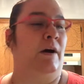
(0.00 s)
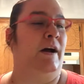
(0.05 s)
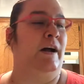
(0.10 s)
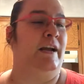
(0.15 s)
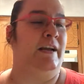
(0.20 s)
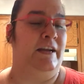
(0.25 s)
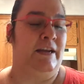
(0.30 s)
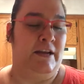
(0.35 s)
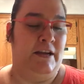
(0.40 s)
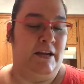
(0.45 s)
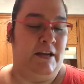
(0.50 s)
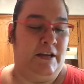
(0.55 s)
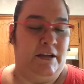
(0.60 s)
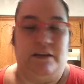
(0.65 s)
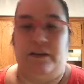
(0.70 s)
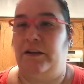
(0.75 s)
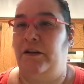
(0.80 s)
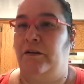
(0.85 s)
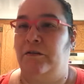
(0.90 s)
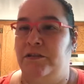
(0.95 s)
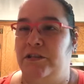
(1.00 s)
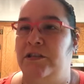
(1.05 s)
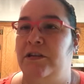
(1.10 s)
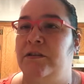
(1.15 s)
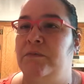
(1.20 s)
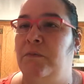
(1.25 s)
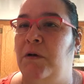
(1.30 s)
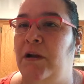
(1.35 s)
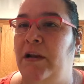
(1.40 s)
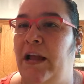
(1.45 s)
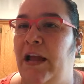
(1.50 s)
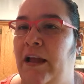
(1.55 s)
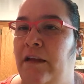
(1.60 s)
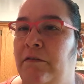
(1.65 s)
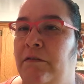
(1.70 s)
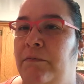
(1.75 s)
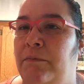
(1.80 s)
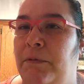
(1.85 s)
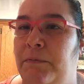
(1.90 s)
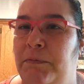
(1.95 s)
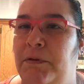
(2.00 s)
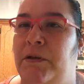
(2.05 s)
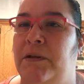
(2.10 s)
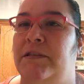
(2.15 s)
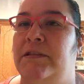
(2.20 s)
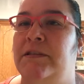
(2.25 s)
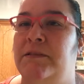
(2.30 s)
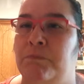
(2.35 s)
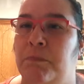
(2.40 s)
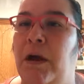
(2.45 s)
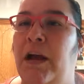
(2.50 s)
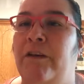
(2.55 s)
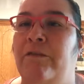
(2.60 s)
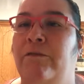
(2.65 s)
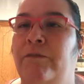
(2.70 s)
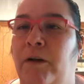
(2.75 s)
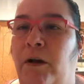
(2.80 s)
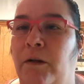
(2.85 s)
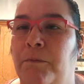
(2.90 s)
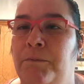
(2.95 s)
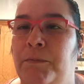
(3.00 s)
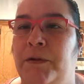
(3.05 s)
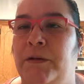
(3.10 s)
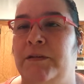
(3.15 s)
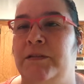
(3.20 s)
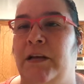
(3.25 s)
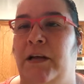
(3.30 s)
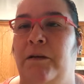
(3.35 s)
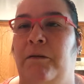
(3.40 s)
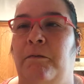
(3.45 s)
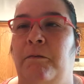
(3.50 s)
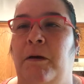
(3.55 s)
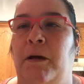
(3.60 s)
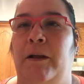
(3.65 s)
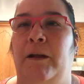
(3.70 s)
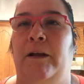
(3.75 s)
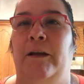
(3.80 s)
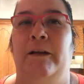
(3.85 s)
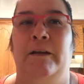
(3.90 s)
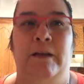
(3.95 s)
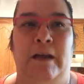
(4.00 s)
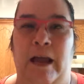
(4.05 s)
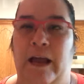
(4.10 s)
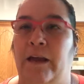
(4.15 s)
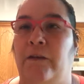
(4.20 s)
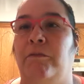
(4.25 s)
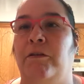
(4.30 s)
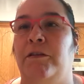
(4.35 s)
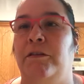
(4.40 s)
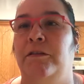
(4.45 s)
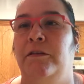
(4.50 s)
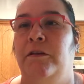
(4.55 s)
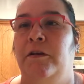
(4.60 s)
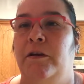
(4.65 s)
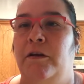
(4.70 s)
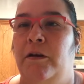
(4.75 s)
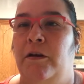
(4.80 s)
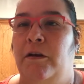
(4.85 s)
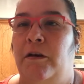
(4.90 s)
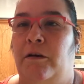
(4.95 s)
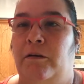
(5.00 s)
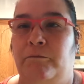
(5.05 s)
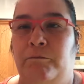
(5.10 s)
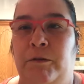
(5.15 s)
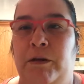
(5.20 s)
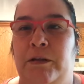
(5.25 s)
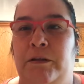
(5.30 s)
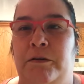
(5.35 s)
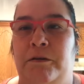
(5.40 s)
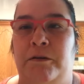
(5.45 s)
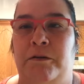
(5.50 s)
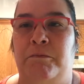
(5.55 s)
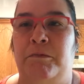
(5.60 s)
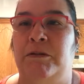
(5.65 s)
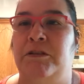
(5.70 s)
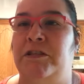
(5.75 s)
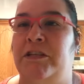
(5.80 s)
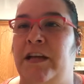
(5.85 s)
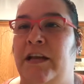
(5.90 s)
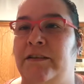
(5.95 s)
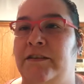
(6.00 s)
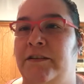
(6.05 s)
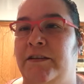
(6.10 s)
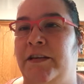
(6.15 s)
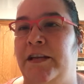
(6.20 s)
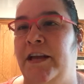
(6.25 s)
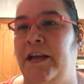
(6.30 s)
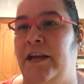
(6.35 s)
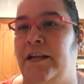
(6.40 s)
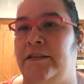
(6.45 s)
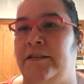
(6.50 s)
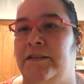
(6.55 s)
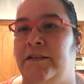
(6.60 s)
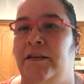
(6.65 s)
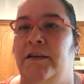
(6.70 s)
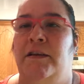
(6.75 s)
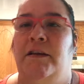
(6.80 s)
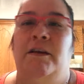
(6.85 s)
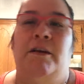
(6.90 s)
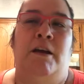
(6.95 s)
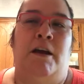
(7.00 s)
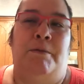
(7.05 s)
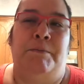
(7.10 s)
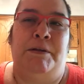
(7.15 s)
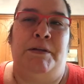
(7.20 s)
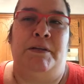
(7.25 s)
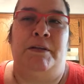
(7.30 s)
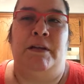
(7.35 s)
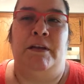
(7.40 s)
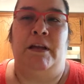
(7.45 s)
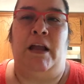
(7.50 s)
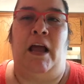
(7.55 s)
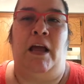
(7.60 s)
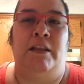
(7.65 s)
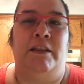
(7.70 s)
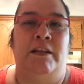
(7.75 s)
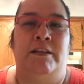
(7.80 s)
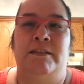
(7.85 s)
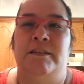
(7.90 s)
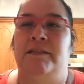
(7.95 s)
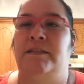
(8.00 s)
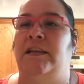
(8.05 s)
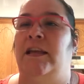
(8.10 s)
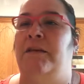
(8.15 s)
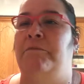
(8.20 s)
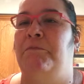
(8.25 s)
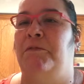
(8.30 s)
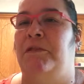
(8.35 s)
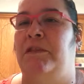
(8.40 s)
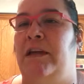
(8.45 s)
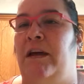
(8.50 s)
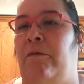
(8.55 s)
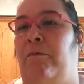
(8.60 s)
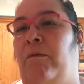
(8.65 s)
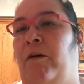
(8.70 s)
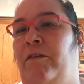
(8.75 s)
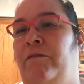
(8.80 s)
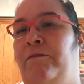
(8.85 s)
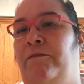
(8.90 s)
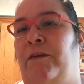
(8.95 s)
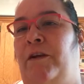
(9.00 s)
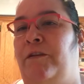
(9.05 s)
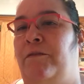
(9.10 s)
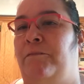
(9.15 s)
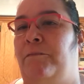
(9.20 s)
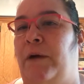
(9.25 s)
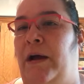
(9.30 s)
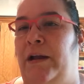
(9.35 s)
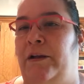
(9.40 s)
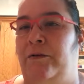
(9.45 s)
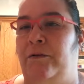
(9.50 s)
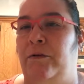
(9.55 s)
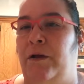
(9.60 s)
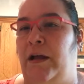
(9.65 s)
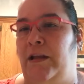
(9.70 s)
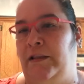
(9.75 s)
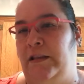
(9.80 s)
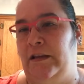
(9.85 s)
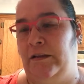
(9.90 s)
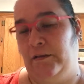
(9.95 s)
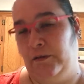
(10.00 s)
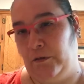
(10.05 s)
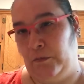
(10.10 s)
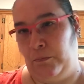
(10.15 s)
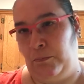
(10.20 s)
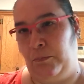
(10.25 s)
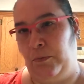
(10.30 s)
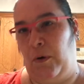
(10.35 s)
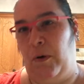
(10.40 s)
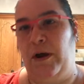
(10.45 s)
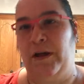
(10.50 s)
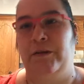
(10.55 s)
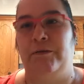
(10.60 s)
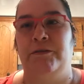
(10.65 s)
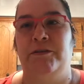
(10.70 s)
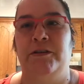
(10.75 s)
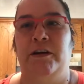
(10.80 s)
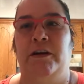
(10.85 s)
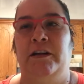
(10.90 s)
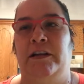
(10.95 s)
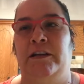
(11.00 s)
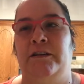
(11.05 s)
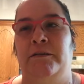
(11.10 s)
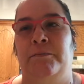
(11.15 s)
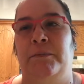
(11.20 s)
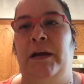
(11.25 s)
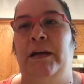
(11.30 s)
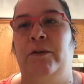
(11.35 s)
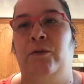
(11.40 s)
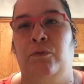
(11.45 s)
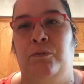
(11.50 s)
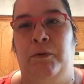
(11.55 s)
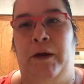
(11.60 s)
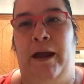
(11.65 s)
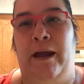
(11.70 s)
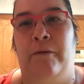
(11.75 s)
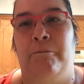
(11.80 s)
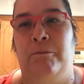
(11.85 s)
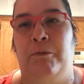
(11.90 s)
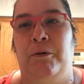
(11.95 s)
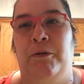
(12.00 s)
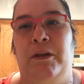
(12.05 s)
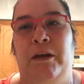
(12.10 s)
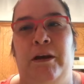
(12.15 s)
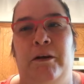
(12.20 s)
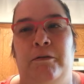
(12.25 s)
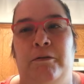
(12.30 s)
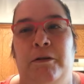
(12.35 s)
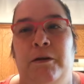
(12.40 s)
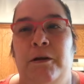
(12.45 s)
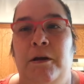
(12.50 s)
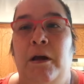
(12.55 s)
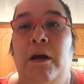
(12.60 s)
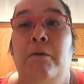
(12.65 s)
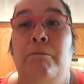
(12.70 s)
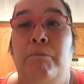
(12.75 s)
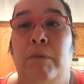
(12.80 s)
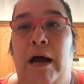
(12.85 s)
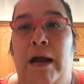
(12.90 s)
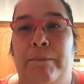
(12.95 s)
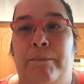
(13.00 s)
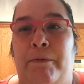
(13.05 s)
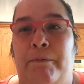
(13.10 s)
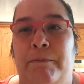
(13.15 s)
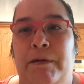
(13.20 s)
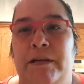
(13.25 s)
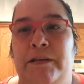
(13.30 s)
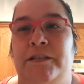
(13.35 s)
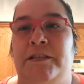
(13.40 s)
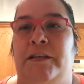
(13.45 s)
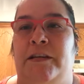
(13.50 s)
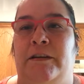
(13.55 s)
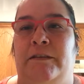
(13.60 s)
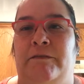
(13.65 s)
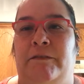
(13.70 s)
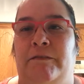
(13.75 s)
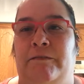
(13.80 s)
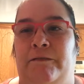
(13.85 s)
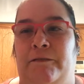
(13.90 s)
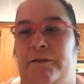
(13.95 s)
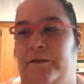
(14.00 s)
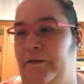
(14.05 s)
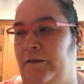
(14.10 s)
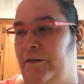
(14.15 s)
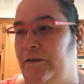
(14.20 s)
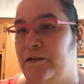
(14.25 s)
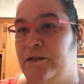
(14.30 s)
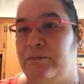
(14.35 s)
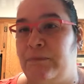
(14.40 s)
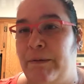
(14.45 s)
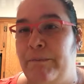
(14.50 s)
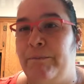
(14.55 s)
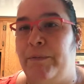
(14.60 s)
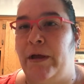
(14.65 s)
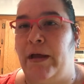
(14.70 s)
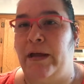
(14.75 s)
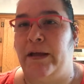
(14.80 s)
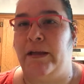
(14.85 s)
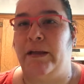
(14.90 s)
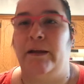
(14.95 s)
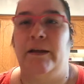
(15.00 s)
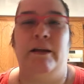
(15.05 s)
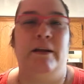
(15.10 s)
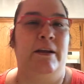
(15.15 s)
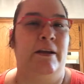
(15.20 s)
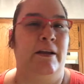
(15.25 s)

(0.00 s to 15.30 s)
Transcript: why, you know, she doesn't want to hang with me because it's my fault because I don't want to hang with with her when she has her kids. I mean, uh, that's the same with that one friend of mine who had that little boy who dug into my crap without my permission for the swim bag.